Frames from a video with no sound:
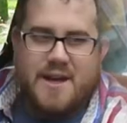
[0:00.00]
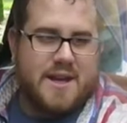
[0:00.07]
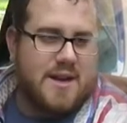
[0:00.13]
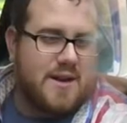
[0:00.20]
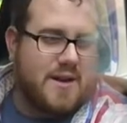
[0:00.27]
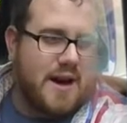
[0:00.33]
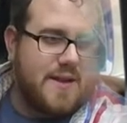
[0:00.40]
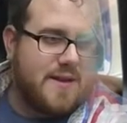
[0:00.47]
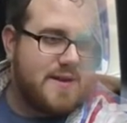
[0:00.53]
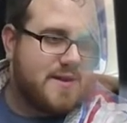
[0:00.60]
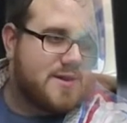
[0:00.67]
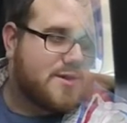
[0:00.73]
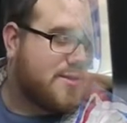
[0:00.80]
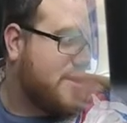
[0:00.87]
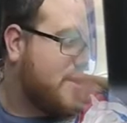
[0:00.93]
You know, I think the
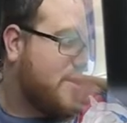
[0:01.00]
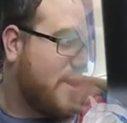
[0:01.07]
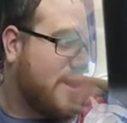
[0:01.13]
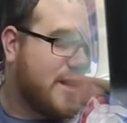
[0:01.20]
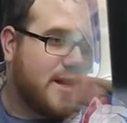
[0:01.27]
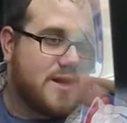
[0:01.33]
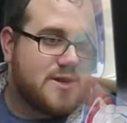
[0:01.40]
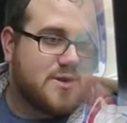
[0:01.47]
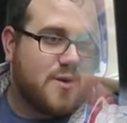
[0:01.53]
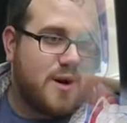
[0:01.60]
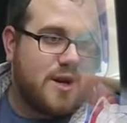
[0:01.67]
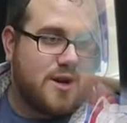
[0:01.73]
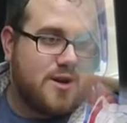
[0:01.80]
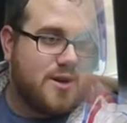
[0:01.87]
screen quality is quite